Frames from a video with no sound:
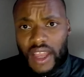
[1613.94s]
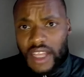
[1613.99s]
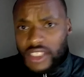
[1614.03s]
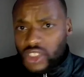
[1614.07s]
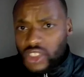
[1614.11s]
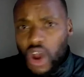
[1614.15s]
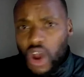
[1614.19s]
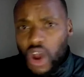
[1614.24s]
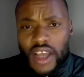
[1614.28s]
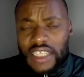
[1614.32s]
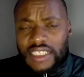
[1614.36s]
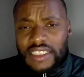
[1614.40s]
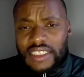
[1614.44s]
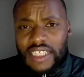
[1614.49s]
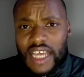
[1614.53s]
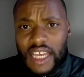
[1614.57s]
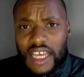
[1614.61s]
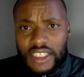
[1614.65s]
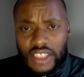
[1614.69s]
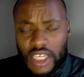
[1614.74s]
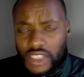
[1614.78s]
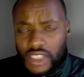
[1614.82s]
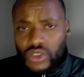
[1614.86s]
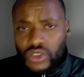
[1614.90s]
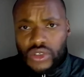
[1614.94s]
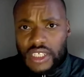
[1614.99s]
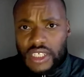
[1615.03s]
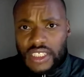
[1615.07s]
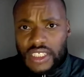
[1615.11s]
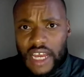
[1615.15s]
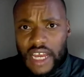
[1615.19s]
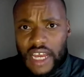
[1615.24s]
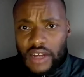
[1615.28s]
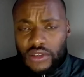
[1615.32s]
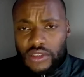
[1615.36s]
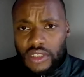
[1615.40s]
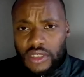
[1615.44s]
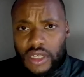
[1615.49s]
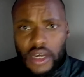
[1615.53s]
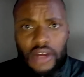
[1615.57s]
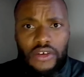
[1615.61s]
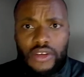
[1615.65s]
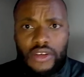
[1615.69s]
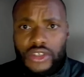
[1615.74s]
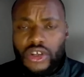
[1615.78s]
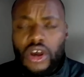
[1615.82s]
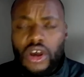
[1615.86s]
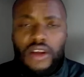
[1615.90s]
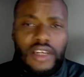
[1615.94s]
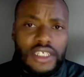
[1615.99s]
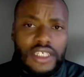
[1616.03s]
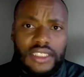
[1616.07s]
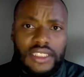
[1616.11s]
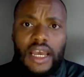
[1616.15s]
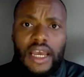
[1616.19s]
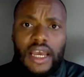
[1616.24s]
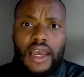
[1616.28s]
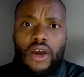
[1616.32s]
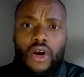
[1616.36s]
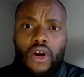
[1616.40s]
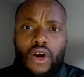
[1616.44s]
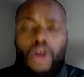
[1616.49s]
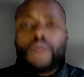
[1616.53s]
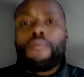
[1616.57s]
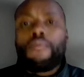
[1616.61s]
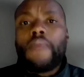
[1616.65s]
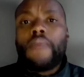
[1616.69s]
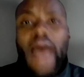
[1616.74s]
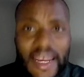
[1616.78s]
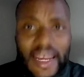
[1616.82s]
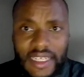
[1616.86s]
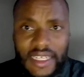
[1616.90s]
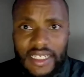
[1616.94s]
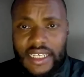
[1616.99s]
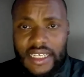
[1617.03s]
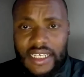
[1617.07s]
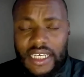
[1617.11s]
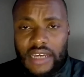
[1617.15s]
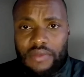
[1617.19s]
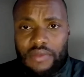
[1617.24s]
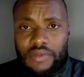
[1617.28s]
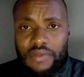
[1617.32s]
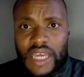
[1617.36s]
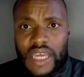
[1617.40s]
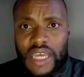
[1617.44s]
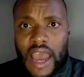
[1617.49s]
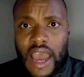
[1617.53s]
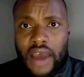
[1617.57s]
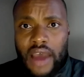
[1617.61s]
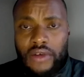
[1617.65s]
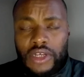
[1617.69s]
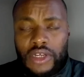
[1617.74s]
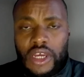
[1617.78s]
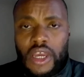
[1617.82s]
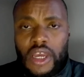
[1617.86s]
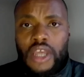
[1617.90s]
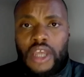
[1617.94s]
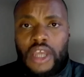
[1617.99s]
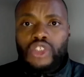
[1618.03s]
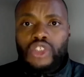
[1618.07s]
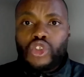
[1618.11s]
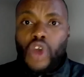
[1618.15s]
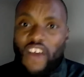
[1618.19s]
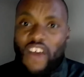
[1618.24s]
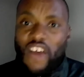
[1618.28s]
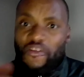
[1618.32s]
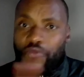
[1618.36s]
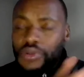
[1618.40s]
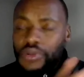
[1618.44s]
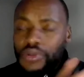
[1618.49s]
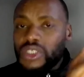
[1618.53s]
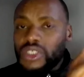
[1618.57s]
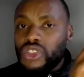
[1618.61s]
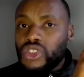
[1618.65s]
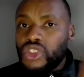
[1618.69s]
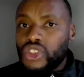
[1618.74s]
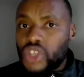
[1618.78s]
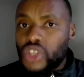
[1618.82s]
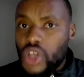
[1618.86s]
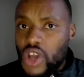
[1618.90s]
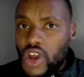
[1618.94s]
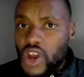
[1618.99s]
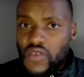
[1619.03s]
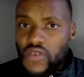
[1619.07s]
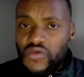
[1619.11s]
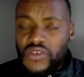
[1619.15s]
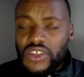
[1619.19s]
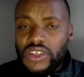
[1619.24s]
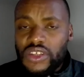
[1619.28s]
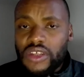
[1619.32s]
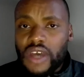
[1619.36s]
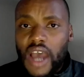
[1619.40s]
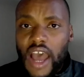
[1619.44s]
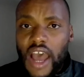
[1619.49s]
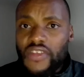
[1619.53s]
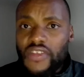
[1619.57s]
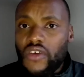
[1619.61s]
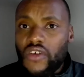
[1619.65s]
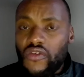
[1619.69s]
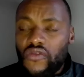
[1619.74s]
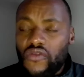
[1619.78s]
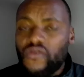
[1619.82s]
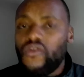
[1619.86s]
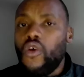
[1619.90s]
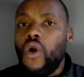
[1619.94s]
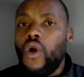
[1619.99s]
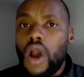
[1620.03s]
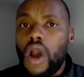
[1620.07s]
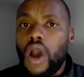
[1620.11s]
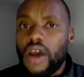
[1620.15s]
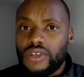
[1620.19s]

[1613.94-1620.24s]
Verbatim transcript: as long as as, as soon as I lose a hundred dollars, right. automatically kick me out. So I've preserved the other four